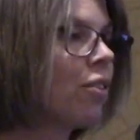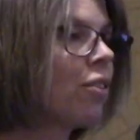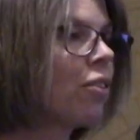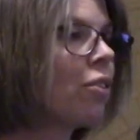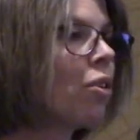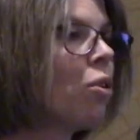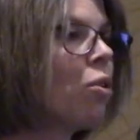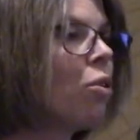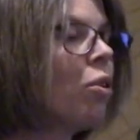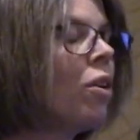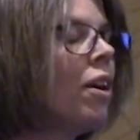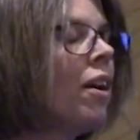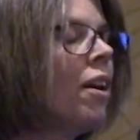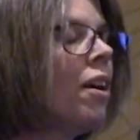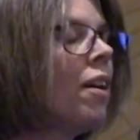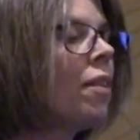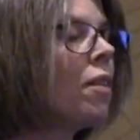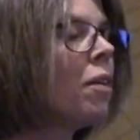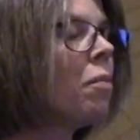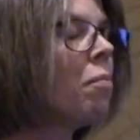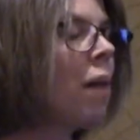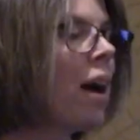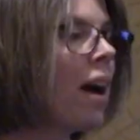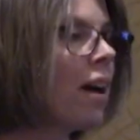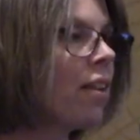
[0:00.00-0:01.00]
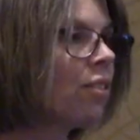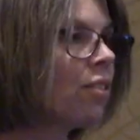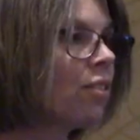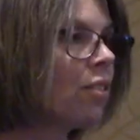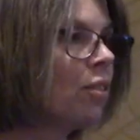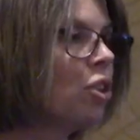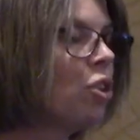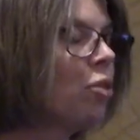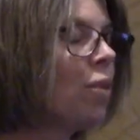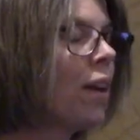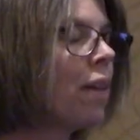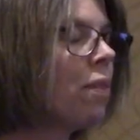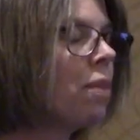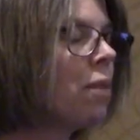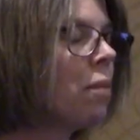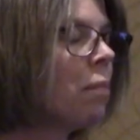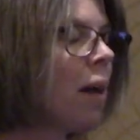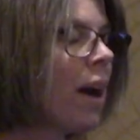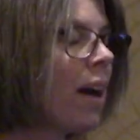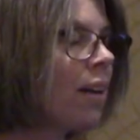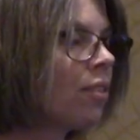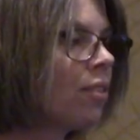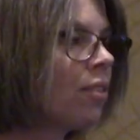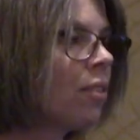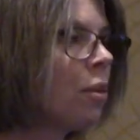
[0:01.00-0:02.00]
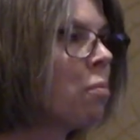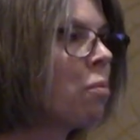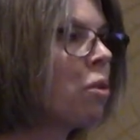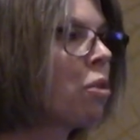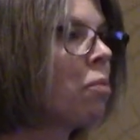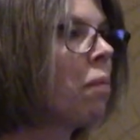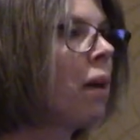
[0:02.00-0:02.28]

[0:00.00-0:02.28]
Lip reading: So the mass, you get the mass number